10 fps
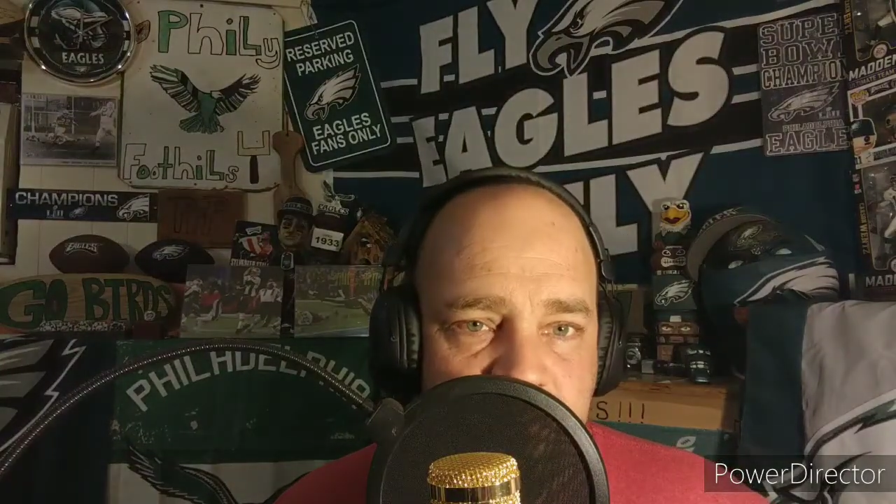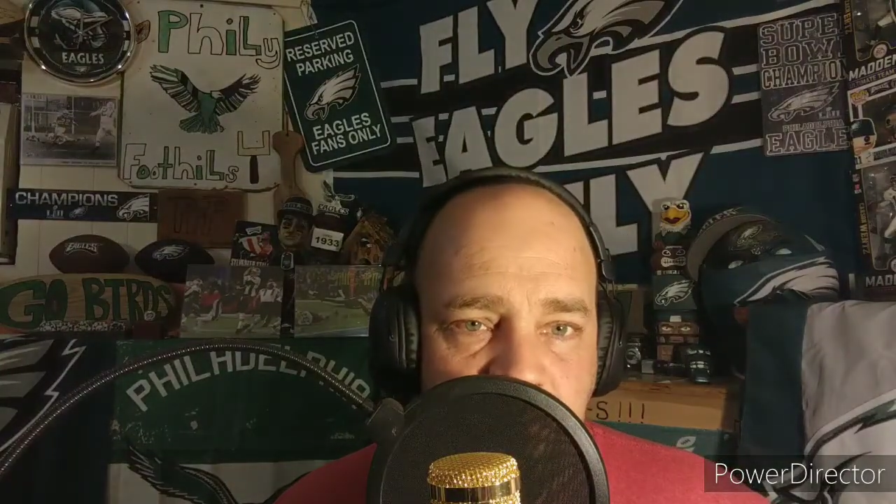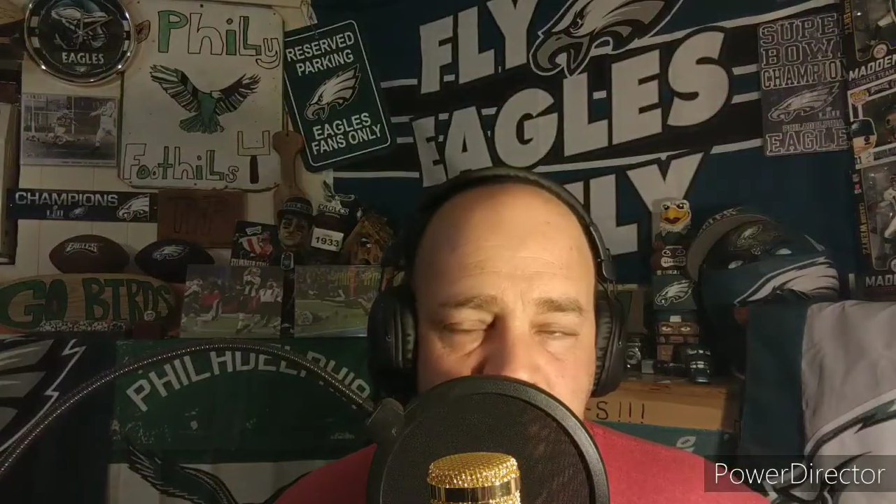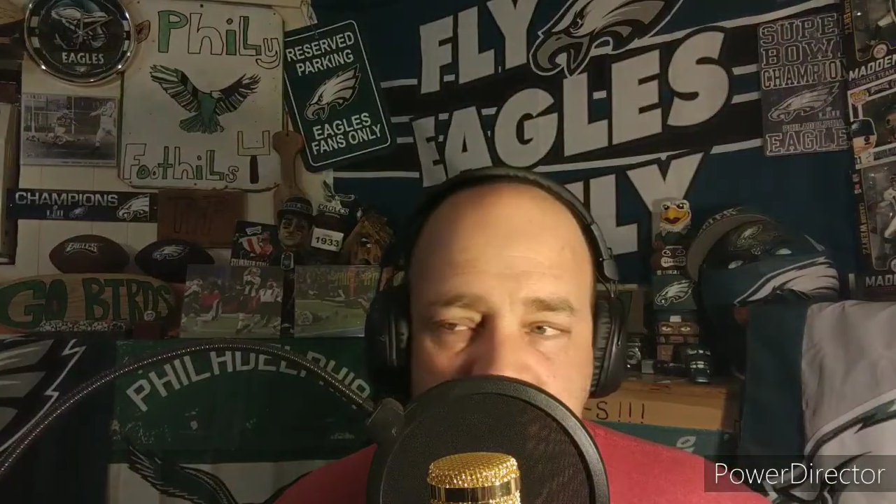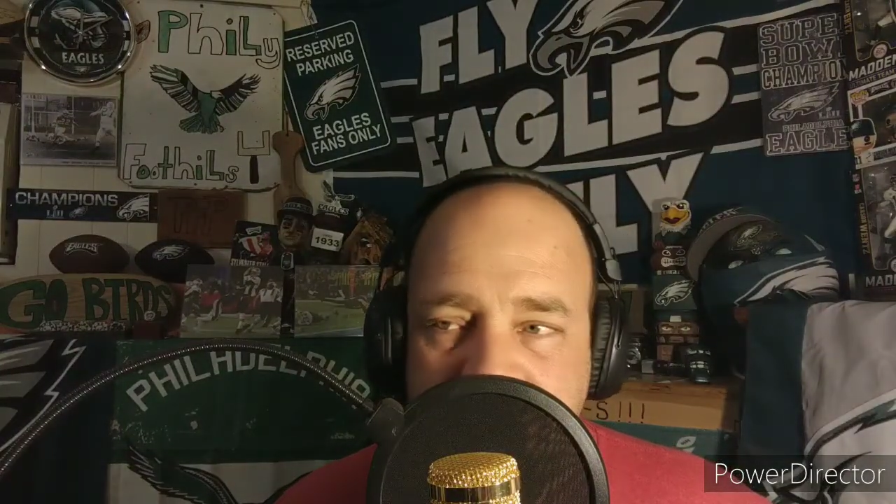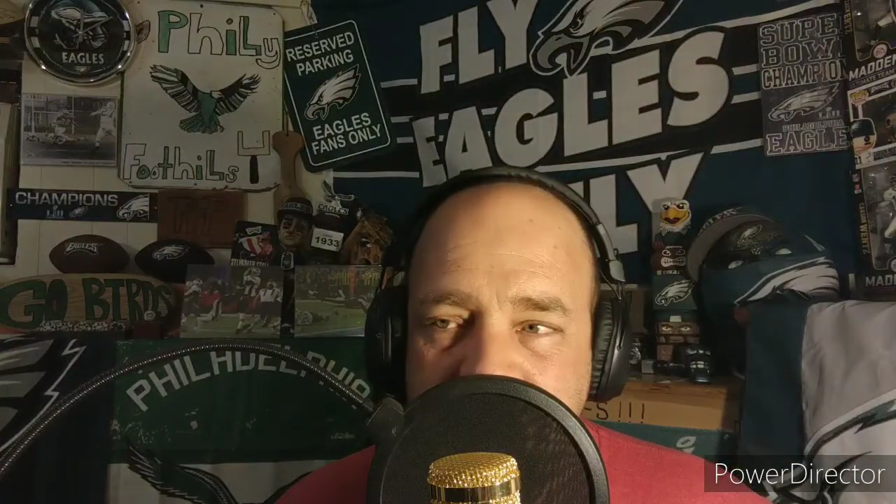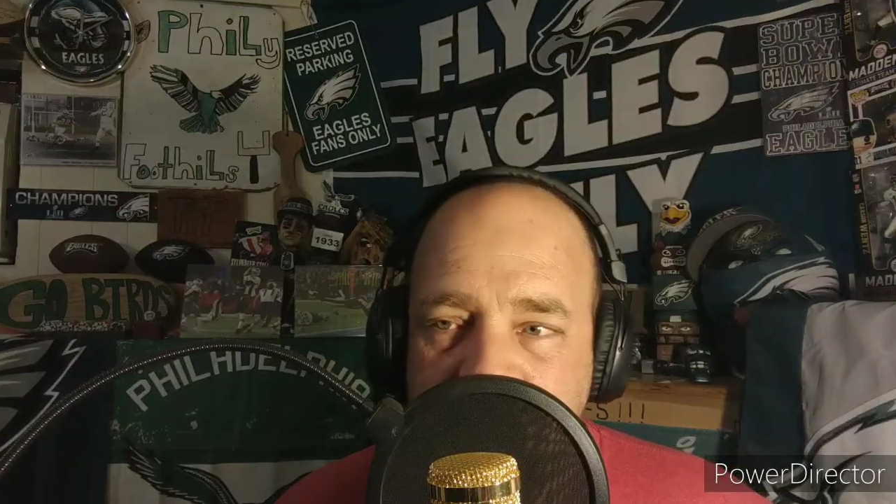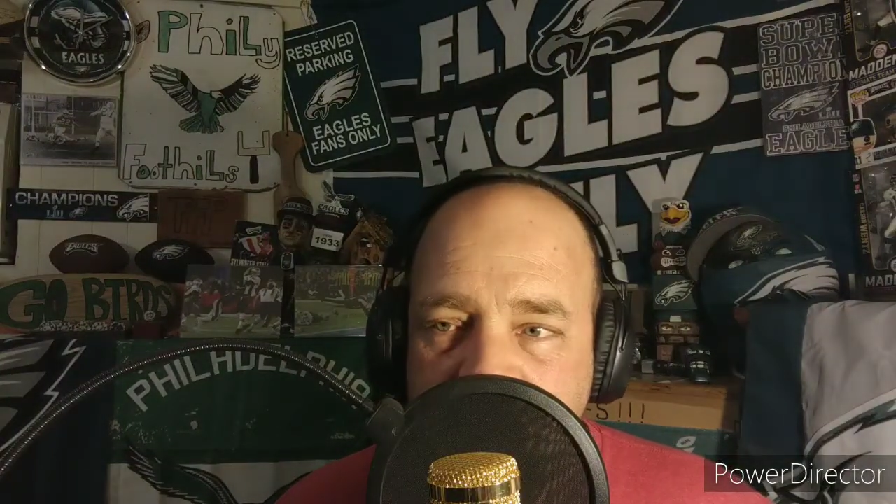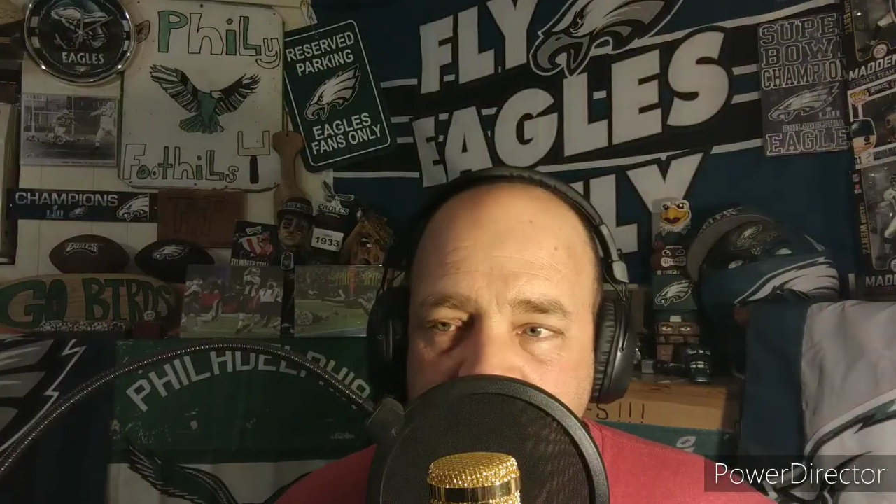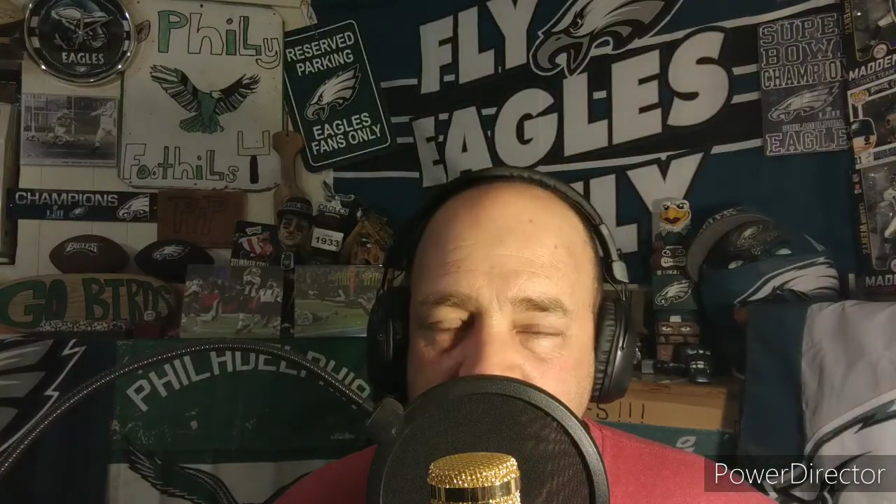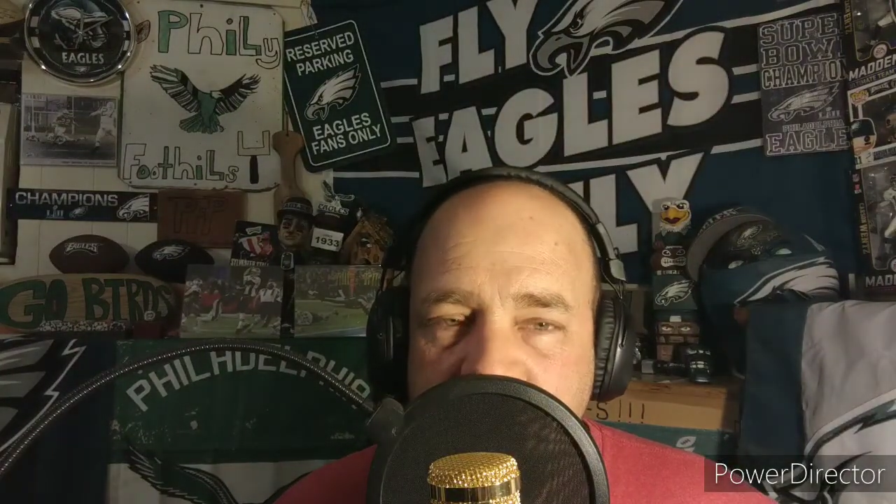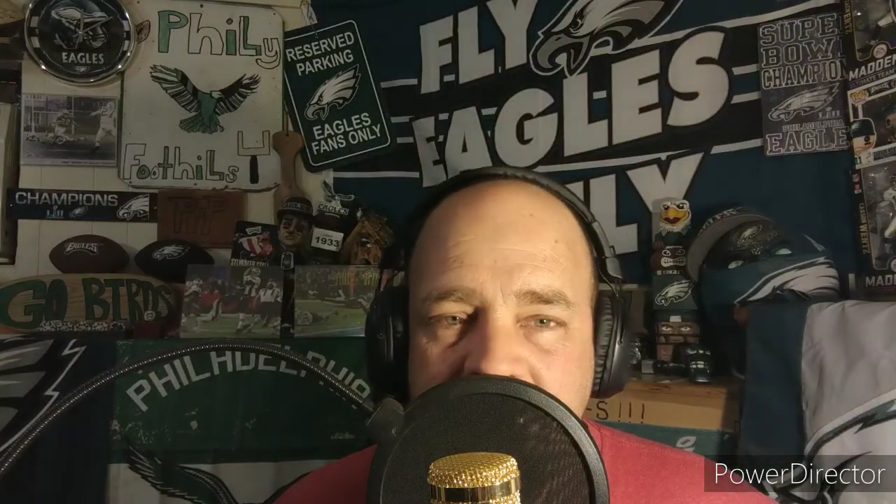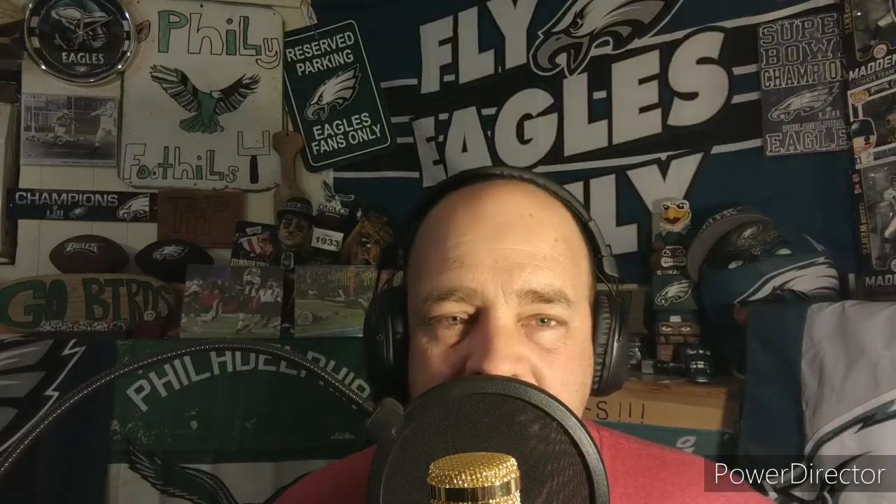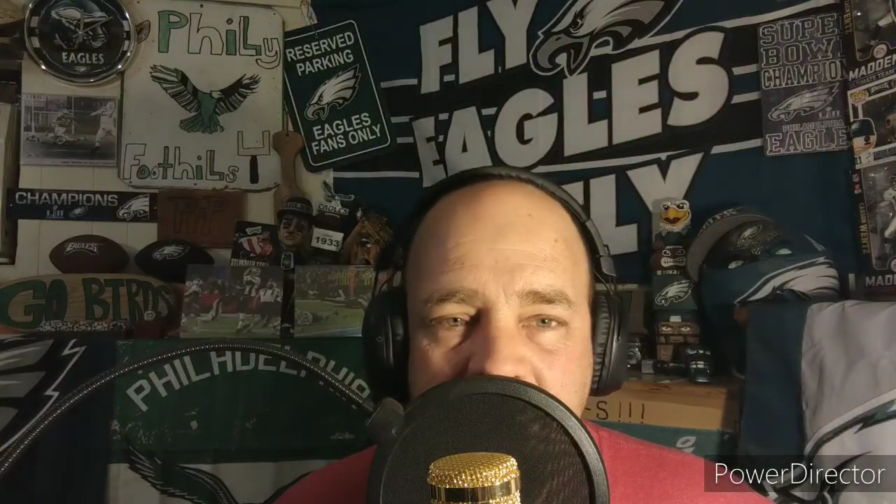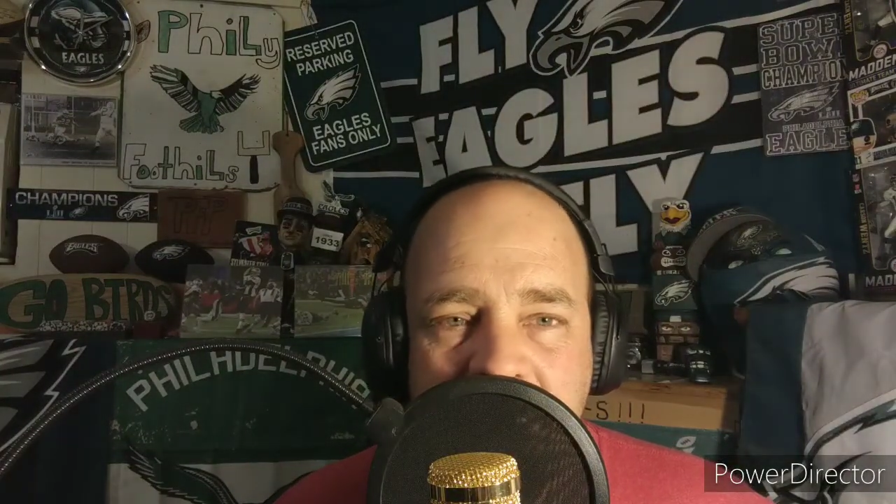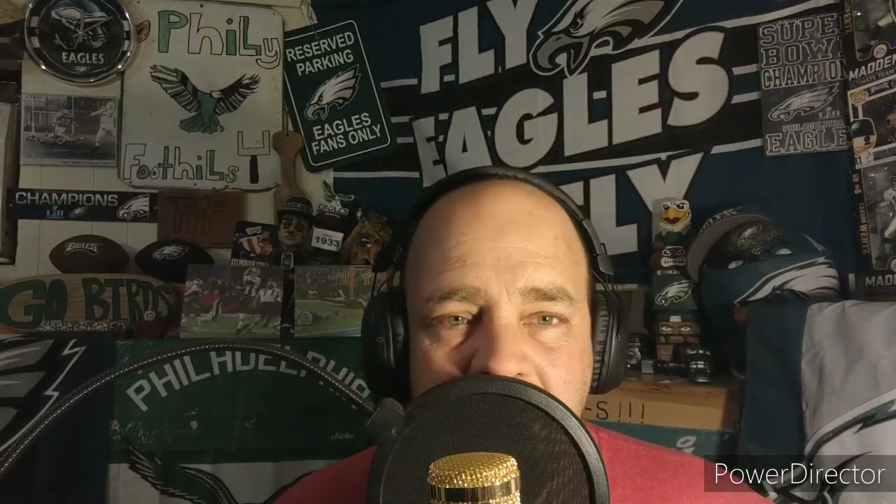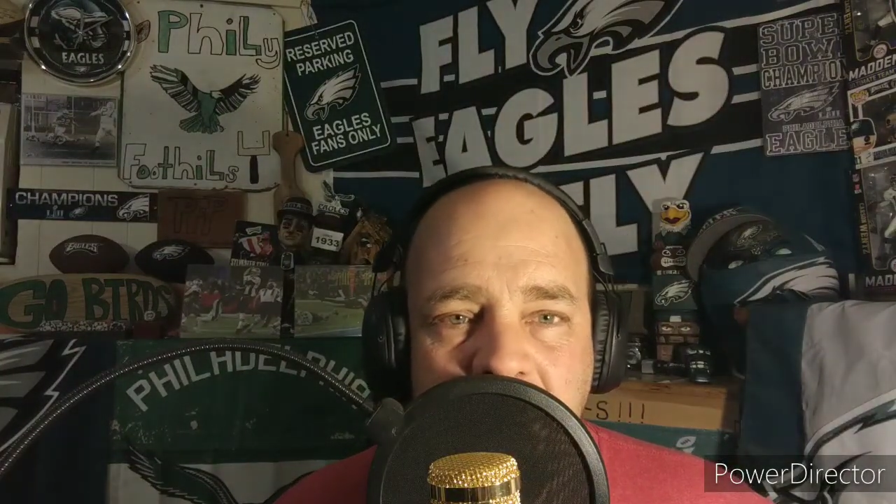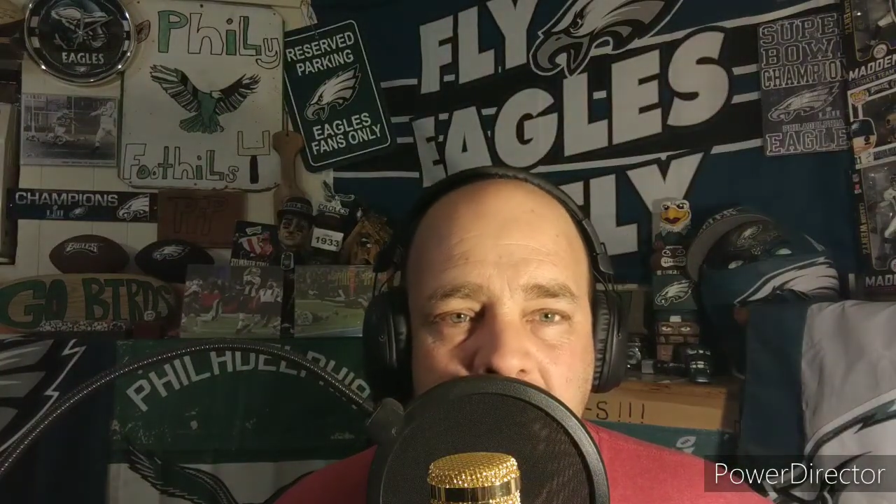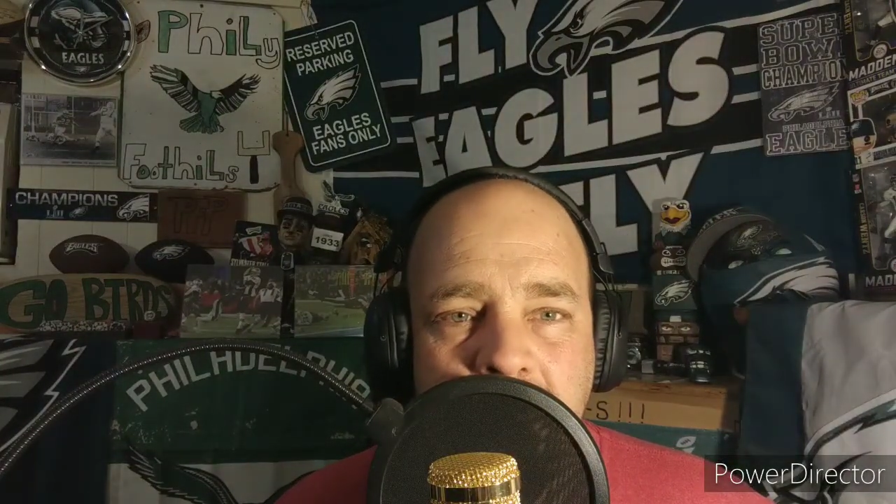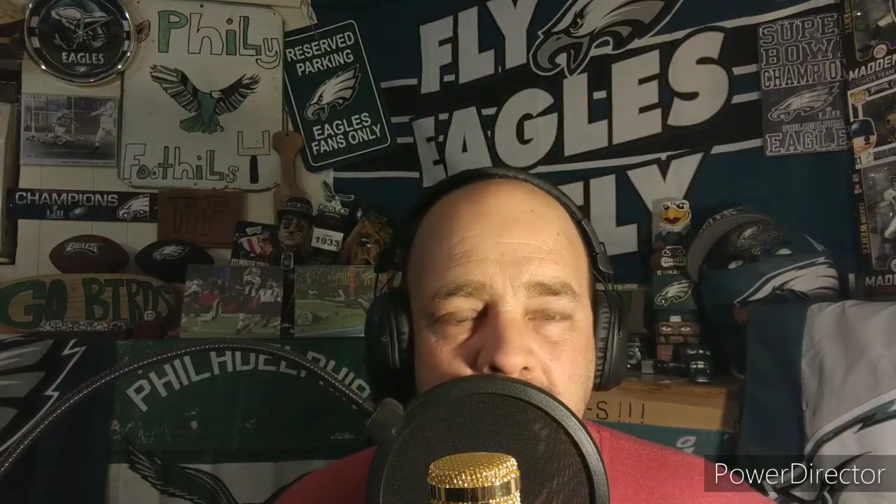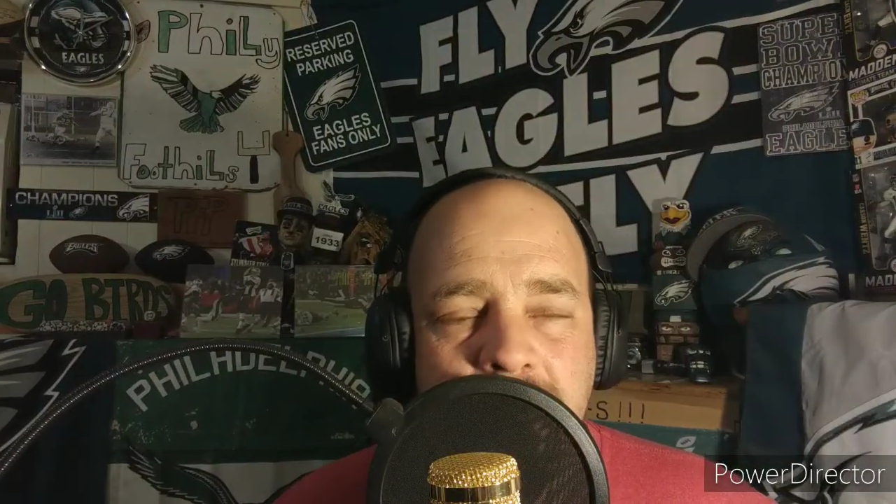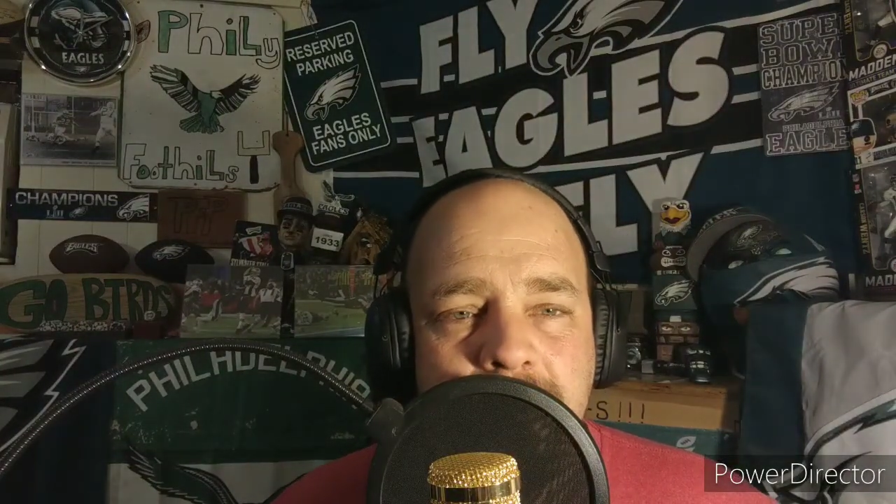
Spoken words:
So he's a little